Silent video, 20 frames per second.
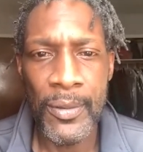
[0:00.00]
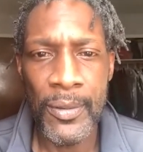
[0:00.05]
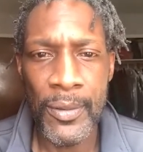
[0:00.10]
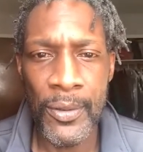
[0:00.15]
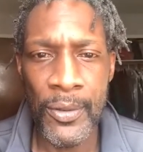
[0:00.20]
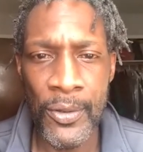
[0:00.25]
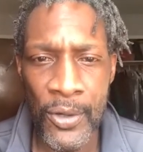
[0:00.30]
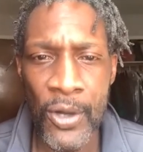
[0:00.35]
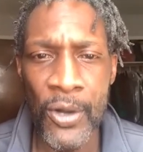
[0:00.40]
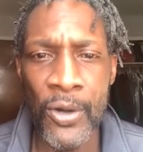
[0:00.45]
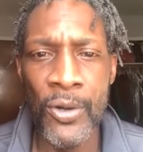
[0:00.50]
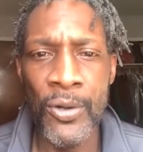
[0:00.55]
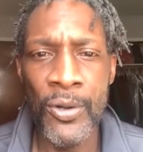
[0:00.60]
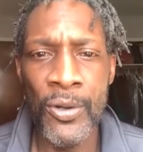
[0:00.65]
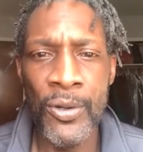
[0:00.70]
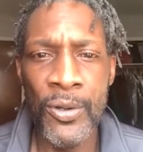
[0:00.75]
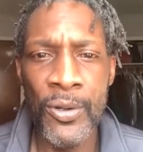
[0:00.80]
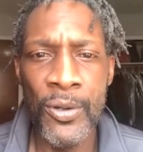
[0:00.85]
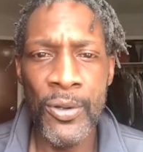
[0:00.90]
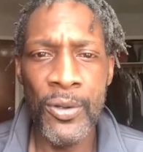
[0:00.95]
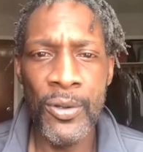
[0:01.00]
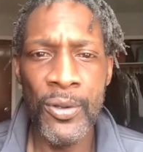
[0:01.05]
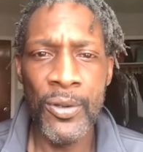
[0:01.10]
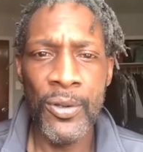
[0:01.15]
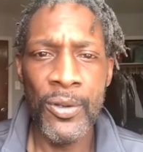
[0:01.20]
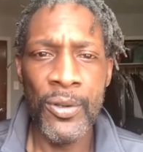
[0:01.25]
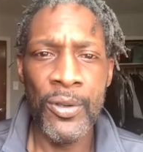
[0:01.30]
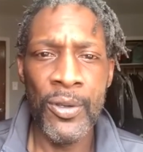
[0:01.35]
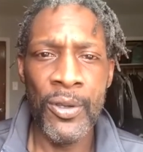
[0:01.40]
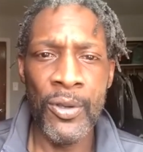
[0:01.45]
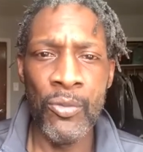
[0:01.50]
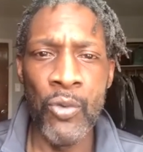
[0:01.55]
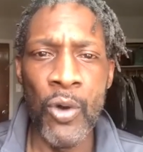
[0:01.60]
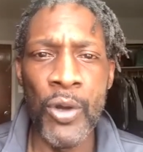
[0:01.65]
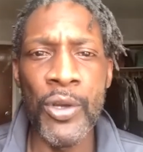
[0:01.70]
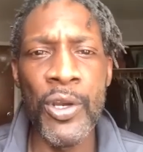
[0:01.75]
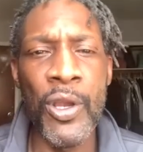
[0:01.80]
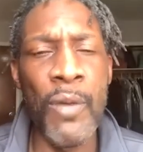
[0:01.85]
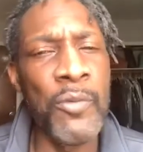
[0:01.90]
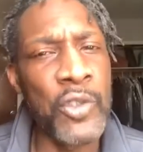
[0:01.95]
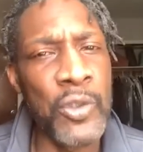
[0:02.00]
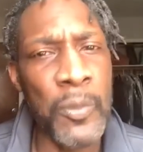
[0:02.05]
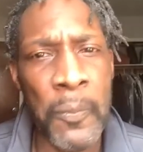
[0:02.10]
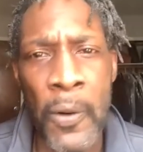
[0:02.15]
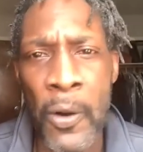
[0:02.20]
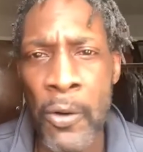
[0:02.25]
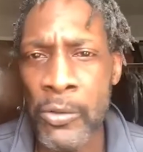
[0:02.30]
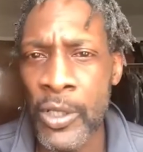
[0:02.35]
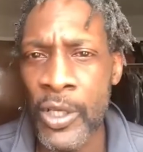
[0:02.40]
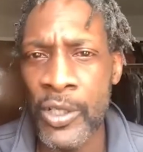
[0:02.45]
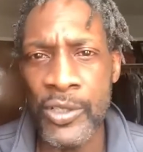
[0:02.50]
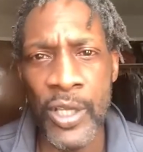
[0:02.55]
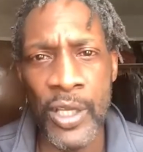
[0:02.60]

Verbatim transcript: You know, one of them is the police.